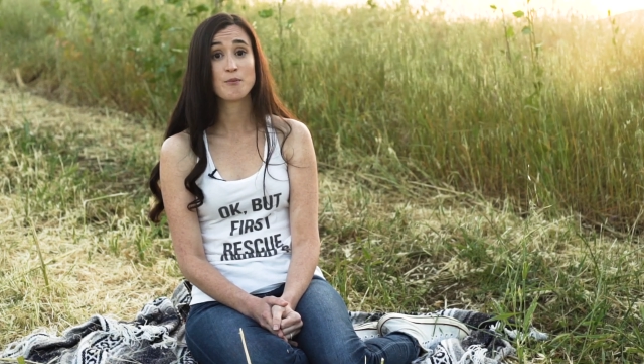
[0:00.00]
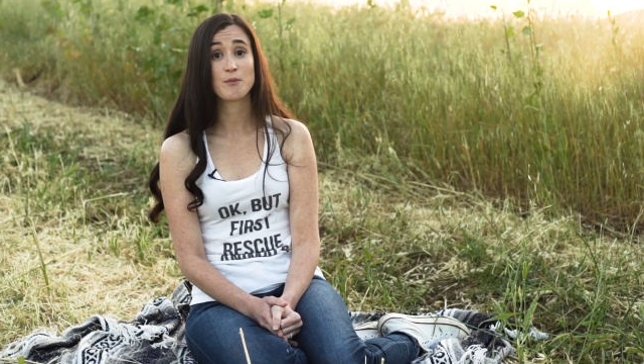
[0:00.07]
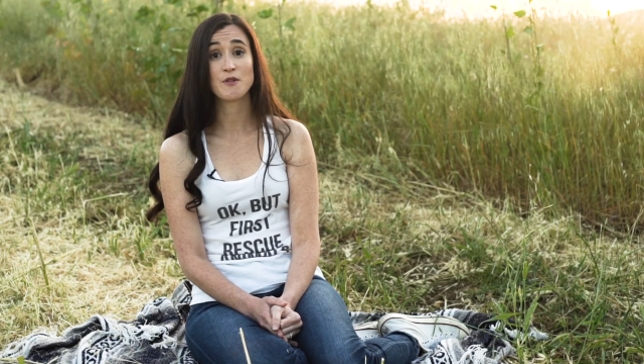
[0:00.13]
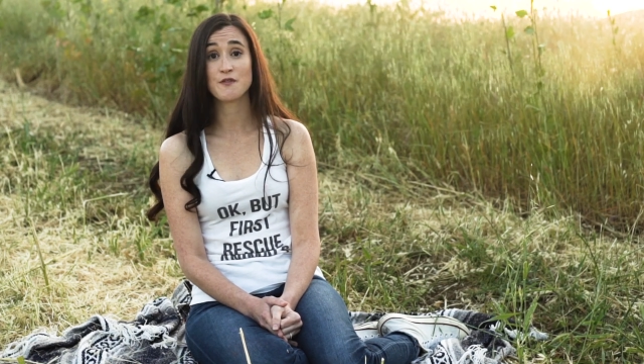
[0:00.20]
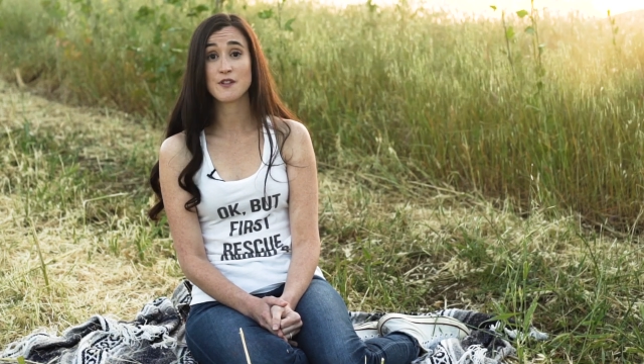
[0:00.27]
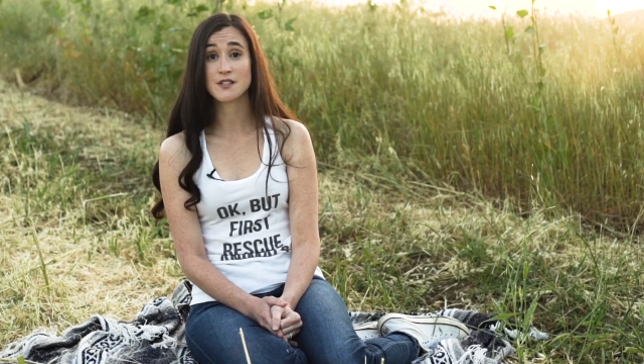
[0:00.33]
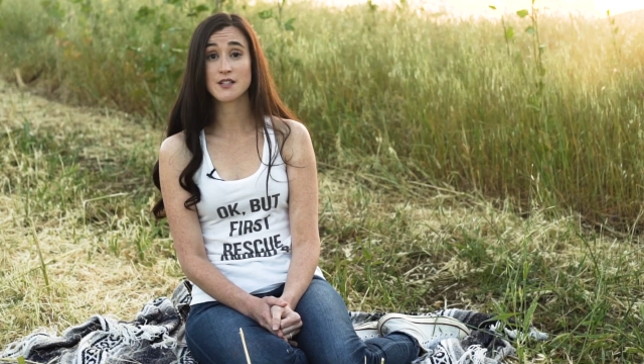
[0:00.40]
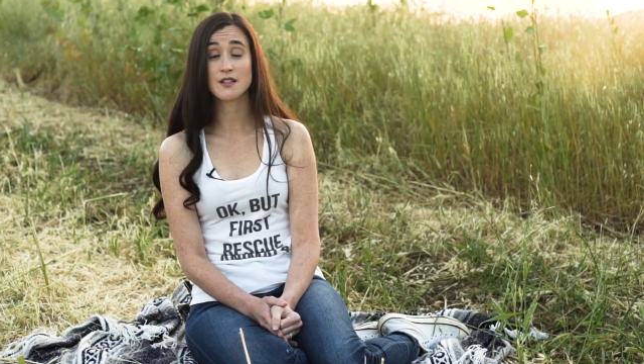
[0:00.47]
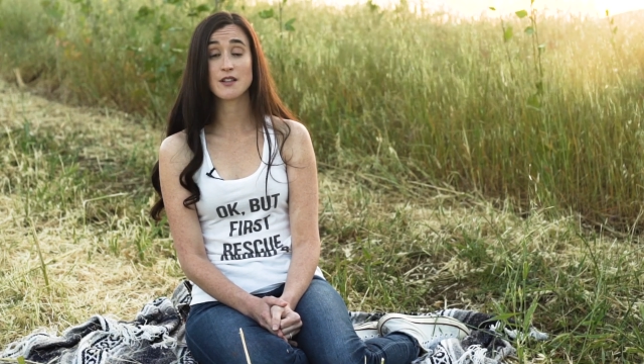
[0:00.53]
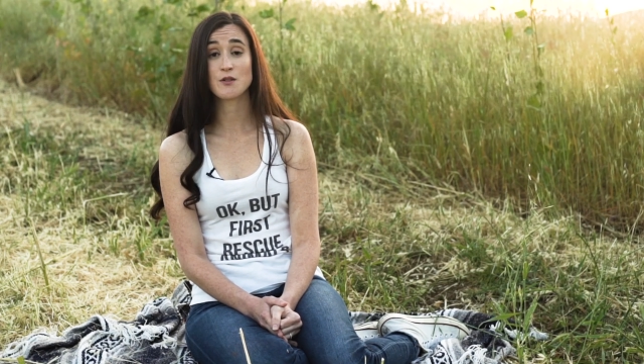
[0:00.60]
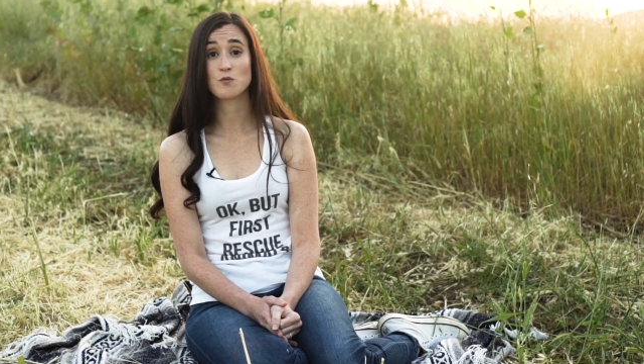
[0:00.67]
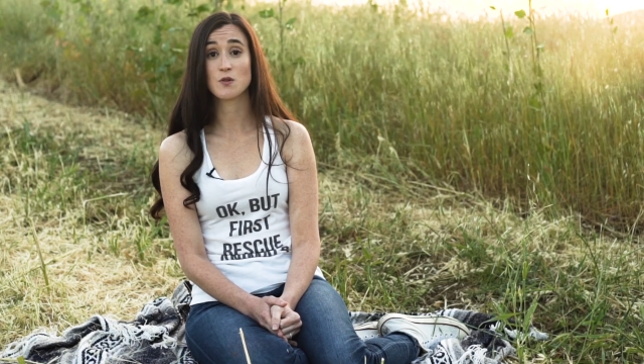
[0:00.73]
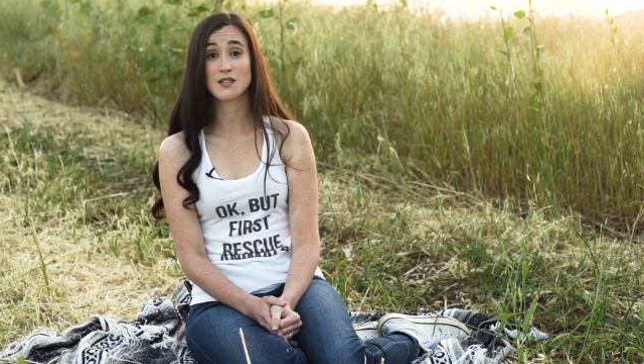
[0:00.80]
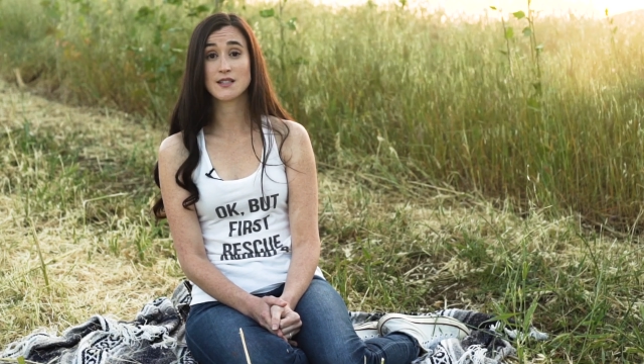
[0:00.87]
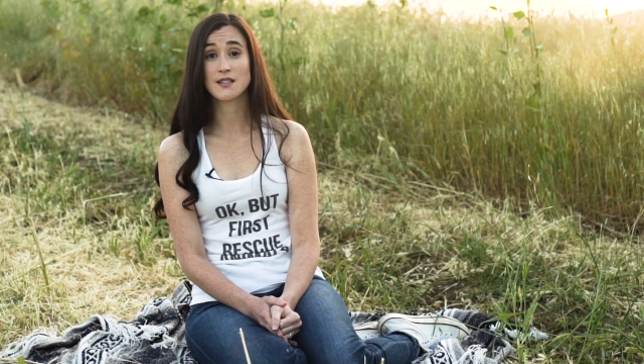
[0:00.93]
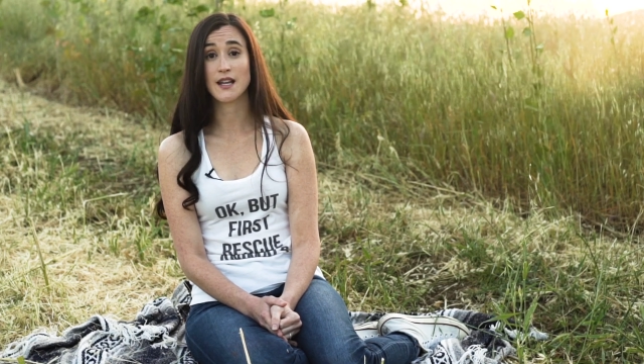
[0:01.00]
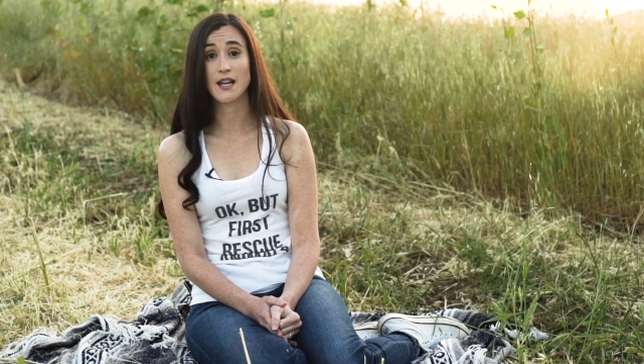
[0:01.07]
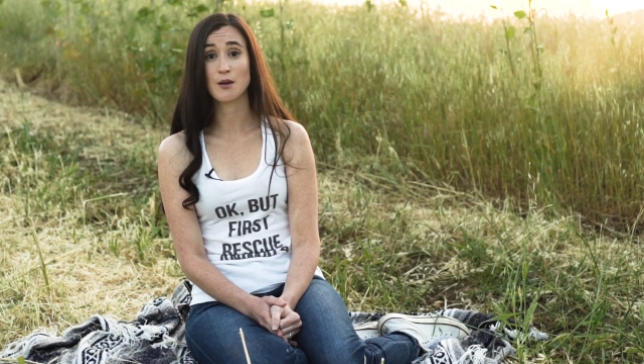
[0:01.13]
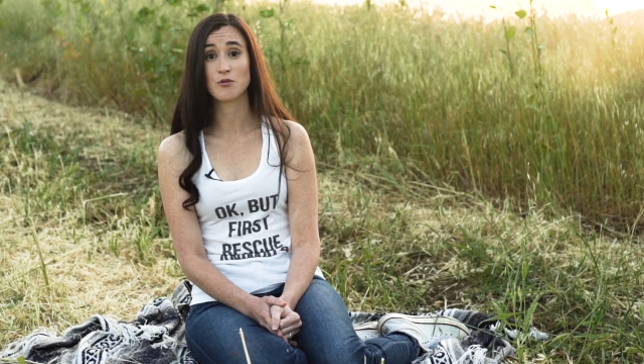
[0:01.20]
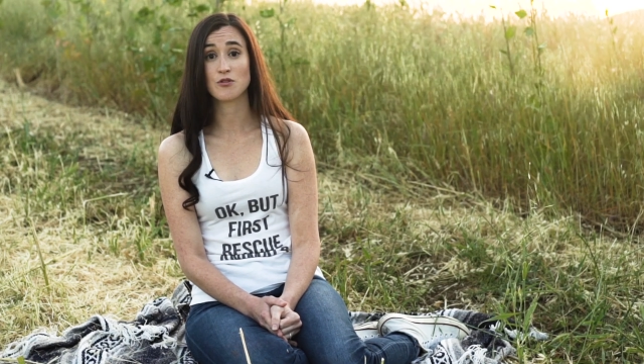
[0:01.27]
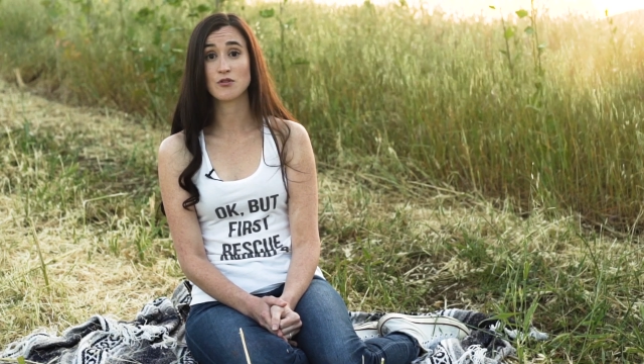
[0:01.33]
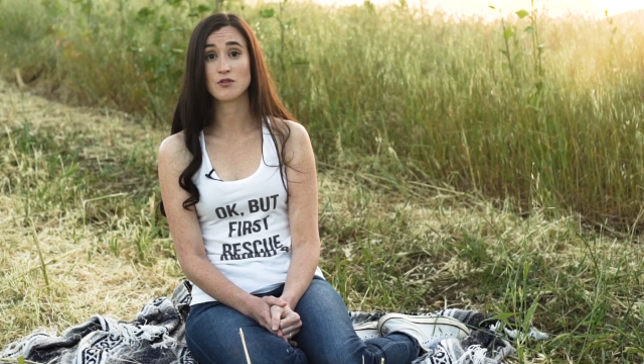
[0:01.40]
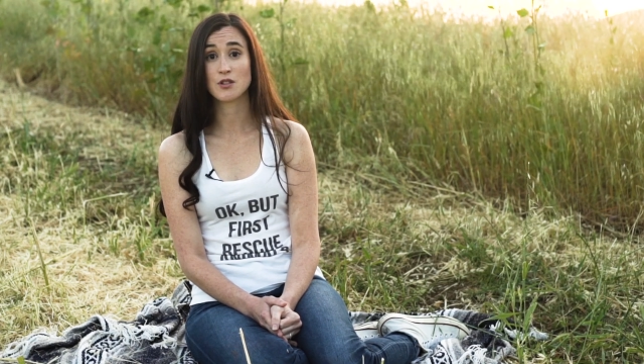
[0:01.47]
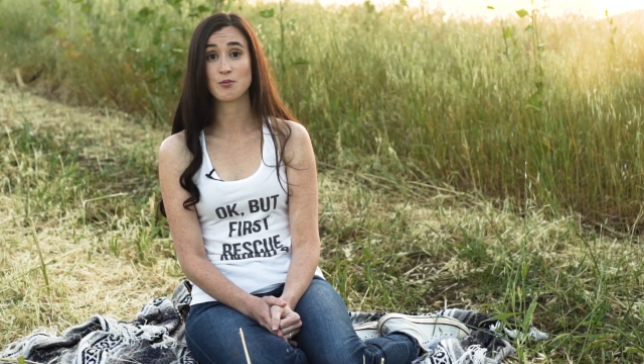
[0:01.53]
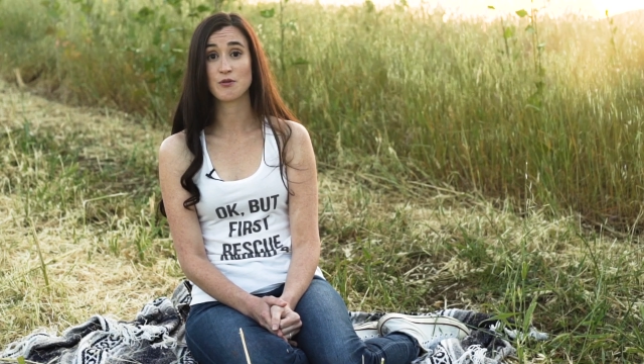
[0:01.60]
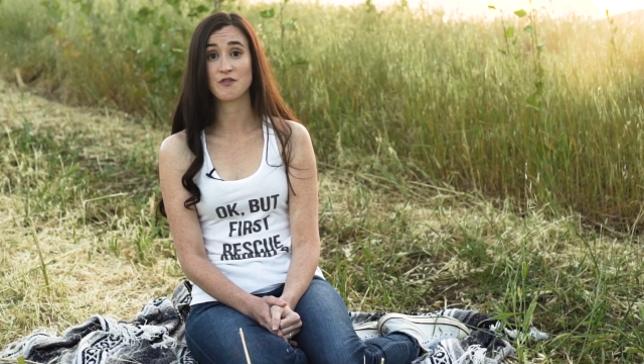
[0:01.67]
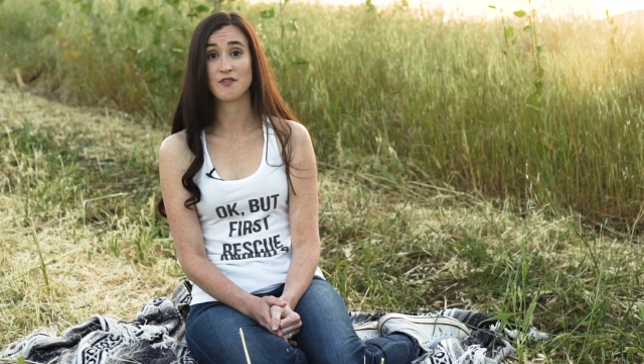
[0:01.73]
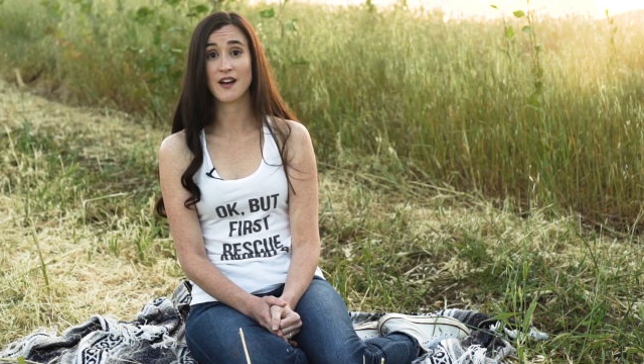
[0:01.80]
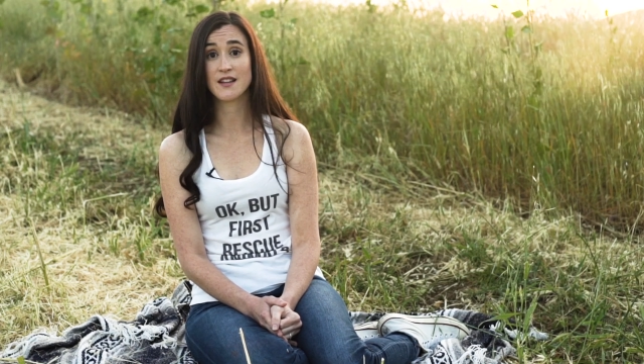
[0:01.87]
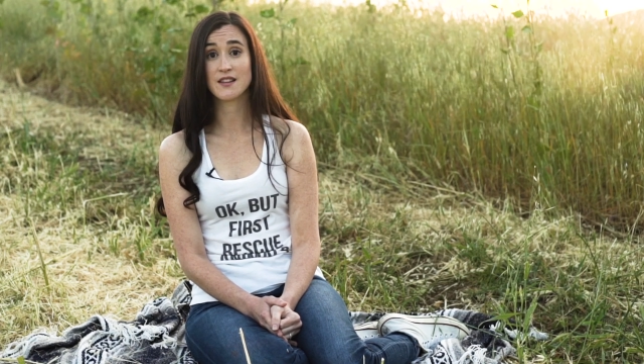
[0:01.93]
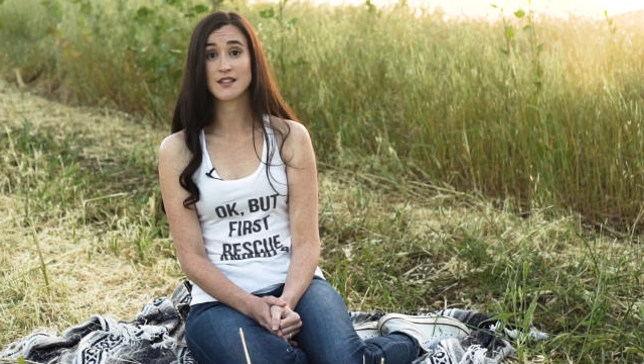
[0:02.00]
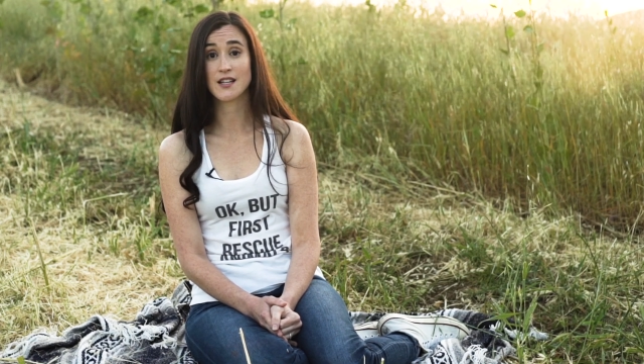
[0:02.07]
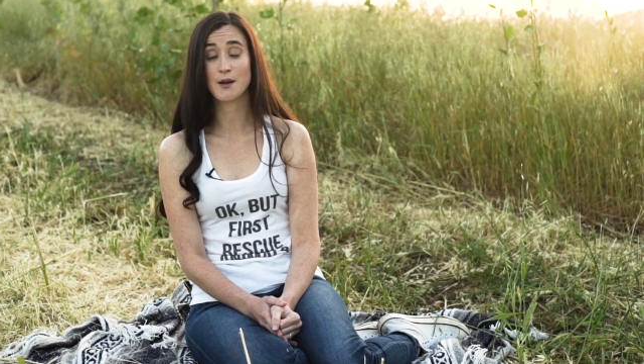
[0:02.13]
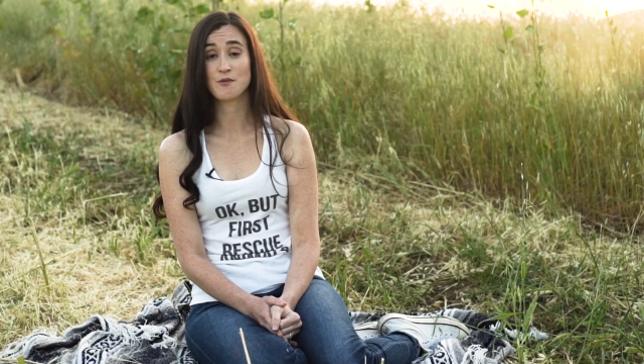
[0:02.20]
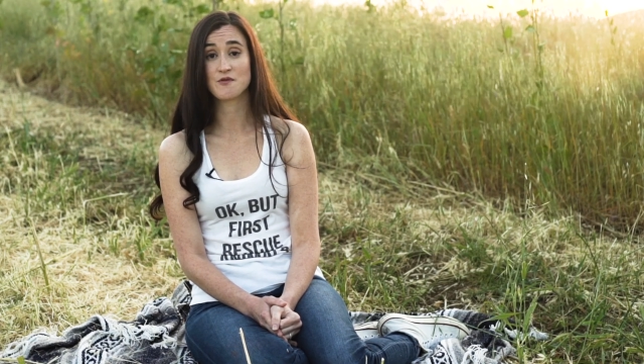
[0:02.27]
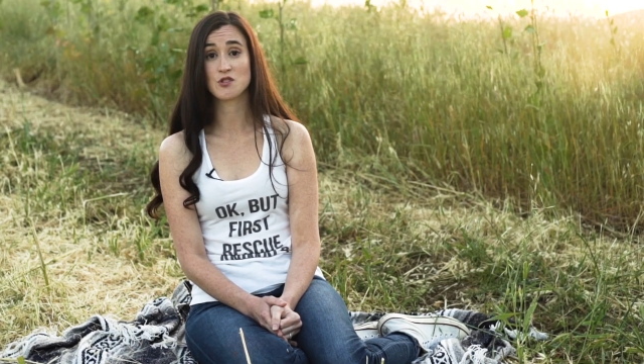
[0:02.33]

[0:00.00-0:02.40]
but physically wasn't able to provide the type